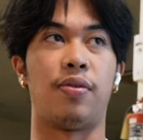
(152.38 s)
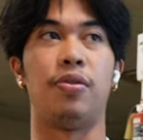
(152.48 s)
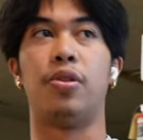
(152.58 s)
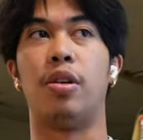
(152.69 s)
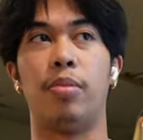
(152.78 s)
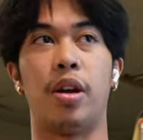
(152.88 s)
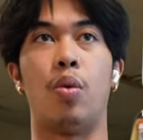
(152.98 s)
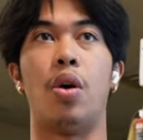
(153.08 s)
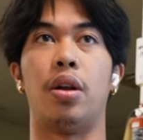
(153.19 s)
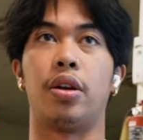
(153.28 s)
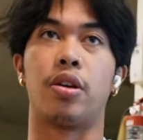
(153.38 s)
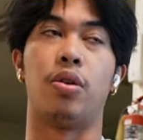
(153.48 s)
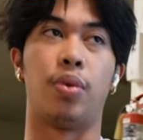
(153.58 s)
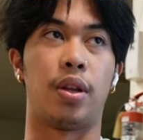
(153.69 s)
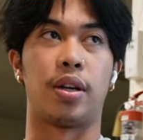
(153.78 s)
food that I made a while ago
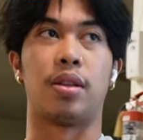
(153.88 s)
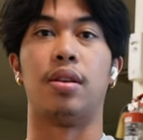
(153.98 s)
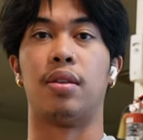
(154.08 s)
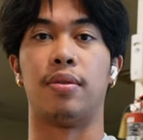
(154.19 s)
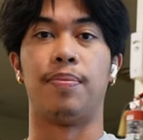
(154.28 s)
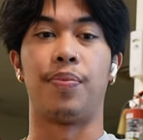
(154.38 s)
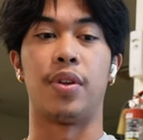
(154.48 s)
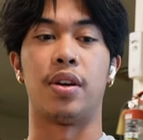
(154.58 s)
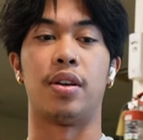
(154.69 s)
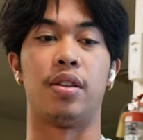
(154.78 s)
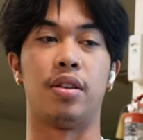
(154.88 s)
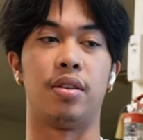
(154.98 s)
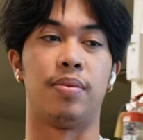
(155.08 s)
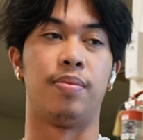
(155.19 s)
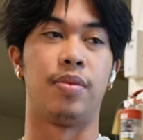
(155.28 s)
with like the, the,
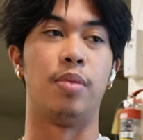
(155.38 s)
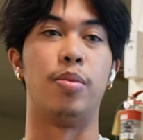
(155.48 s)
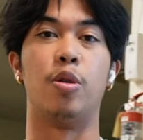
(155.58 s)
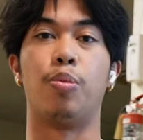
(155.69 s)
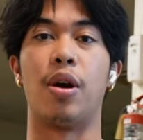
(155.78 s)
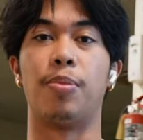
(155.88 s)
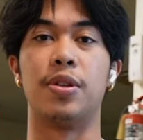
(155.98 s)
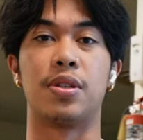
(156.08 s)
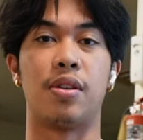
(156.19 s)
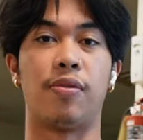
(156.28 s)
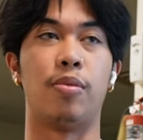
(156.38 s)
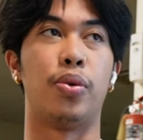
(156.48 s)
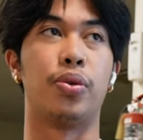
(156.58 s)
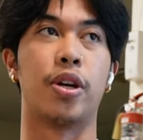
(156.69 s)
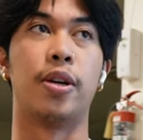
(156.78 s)
the, the meal prep and stuff for
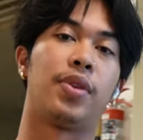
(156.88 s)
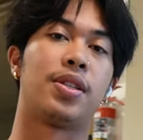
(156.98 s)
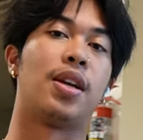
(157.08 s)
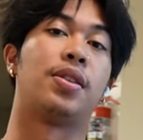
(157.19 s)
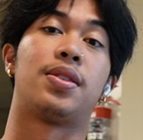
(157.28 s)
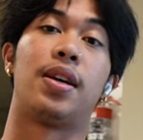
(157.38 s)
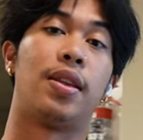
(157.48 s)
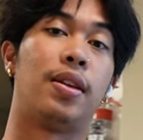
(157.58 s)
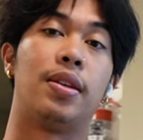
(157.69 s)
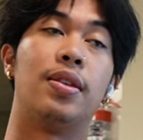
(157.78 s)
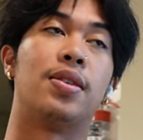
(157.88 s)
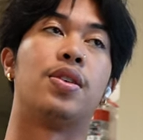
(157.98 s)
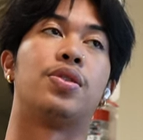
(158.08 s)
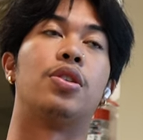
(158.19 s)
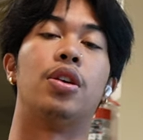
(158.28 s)
bulking, that's not to say that it didn't
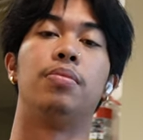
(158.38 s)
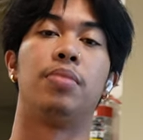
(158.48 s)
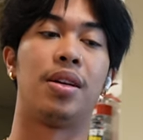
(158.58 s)
taste good.